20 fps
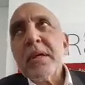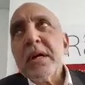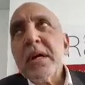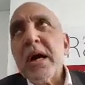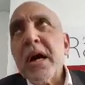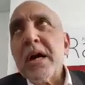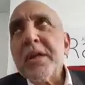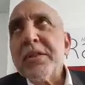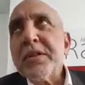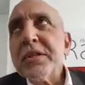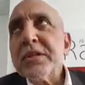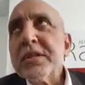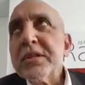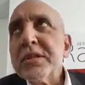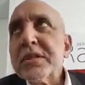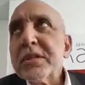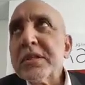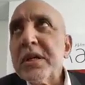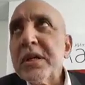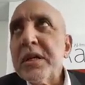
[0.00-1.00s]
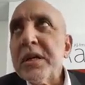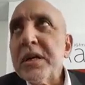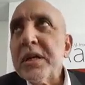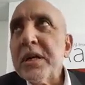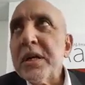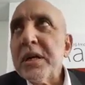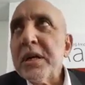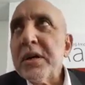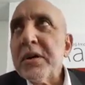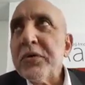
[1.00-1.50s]
And this is
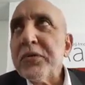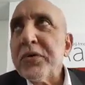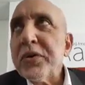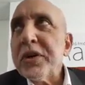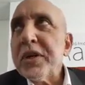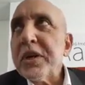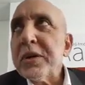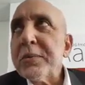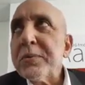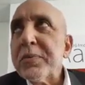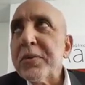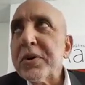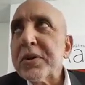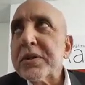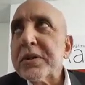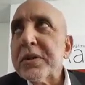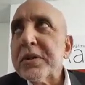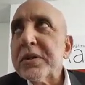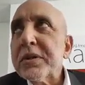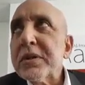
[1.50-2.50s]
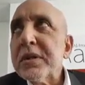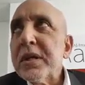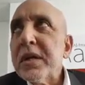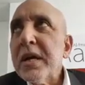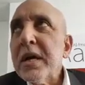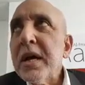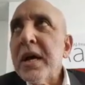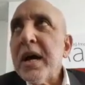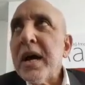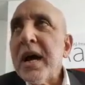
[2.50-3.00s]
very important.
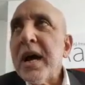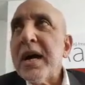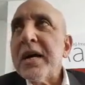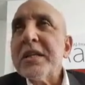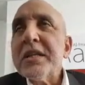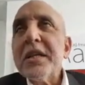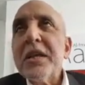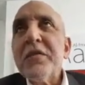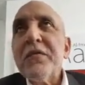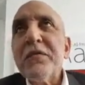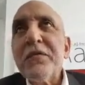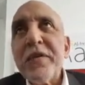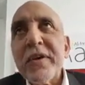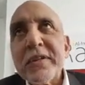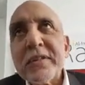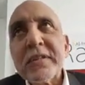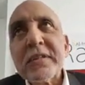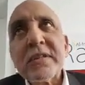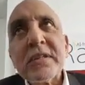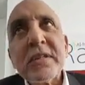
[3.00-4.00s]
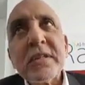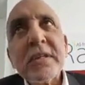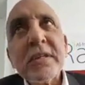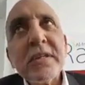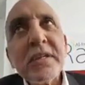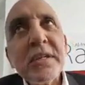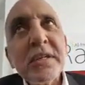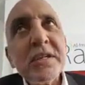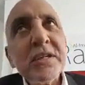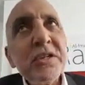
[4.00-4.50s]
And invest
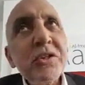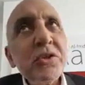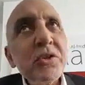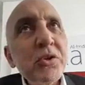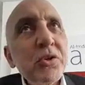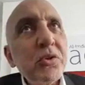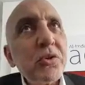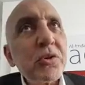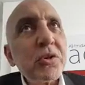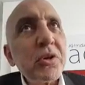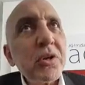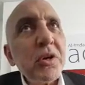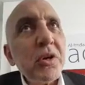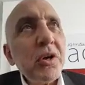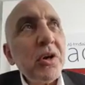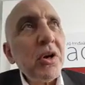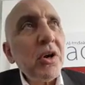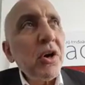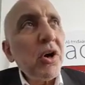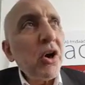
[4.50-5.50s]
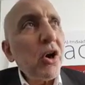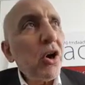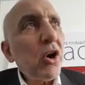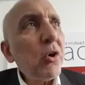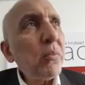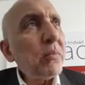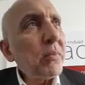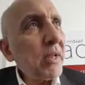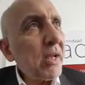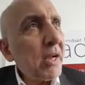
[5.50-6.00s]
in your
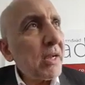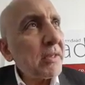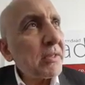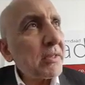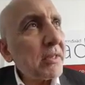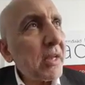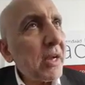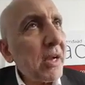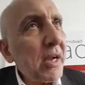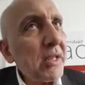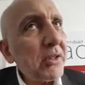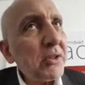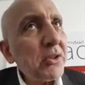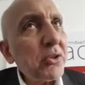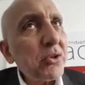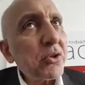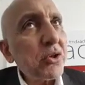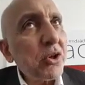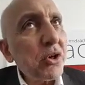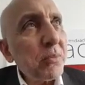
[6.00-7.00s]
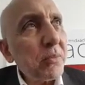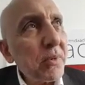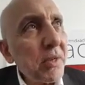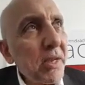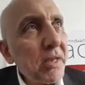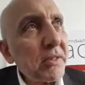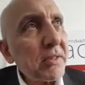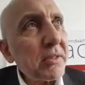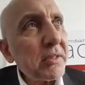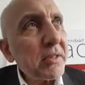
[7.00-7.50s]
homeland, and your
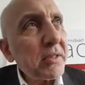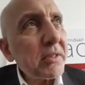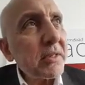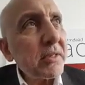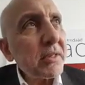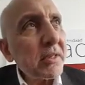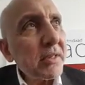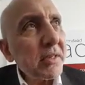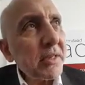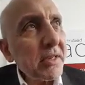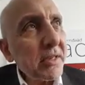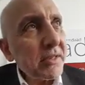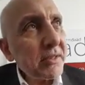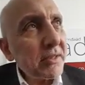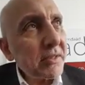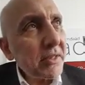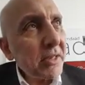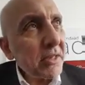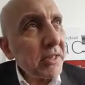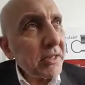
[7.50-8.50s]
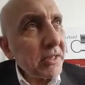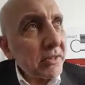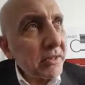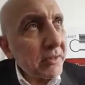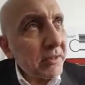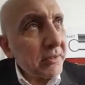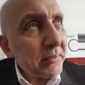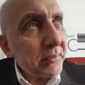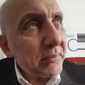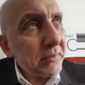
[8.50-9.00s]
homeland is here,
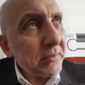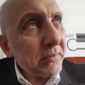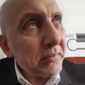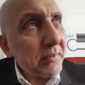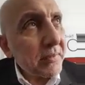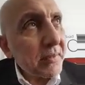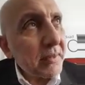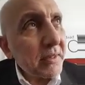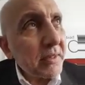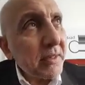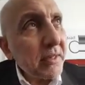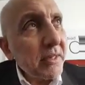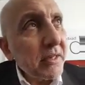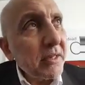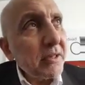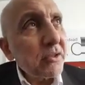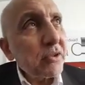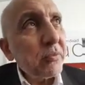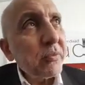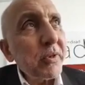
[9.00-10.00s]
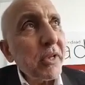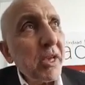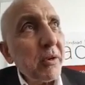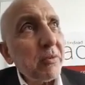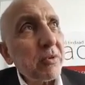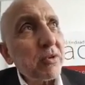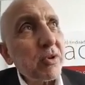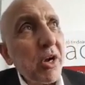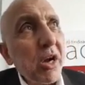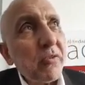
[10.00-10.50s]
to be
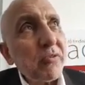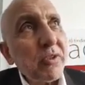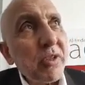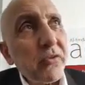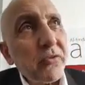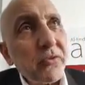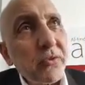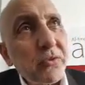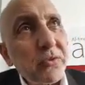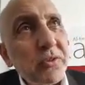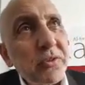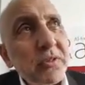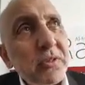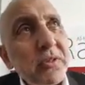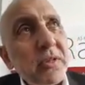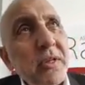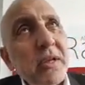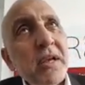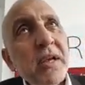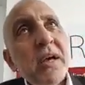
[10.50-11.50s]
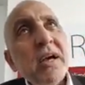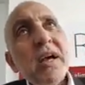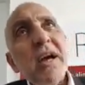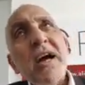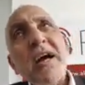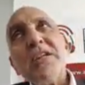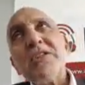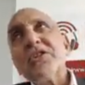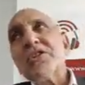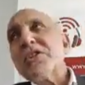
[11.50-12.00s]
able to have the fruits
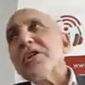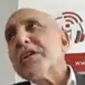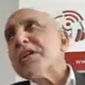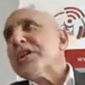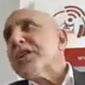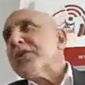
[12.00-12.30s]
and share the